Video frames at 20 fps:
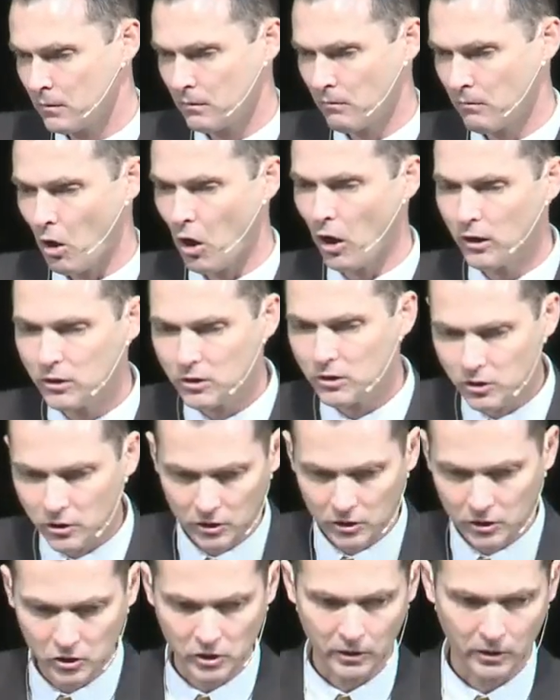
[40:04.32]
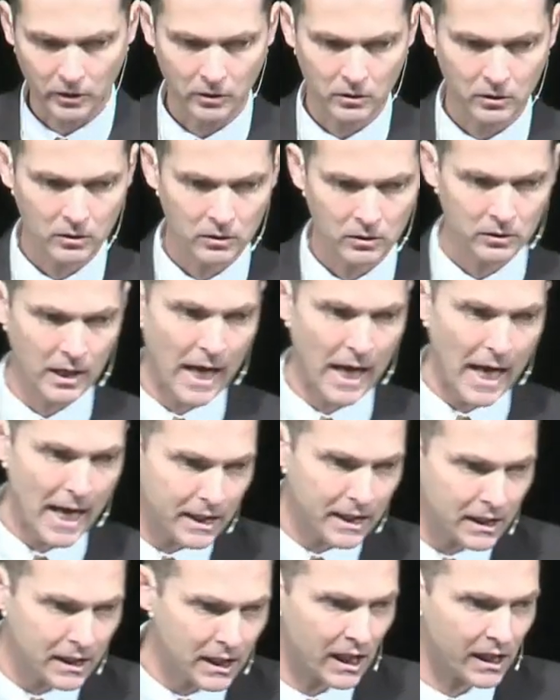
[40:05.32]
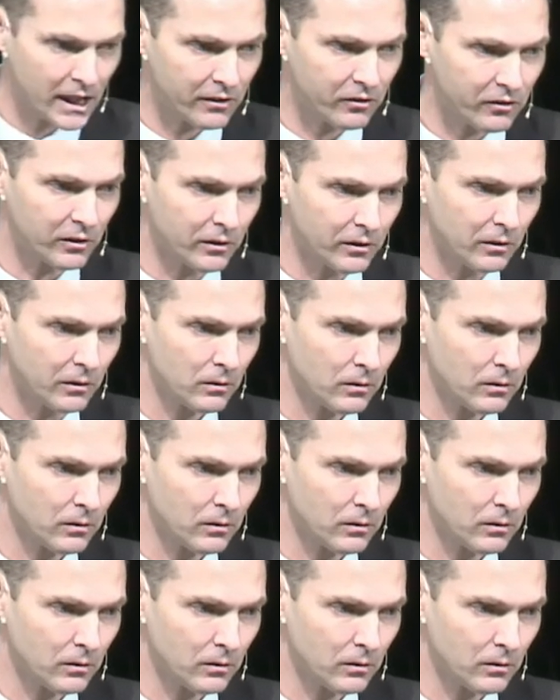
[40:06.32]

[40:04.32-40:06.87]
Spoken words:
Heart searching, agonizing,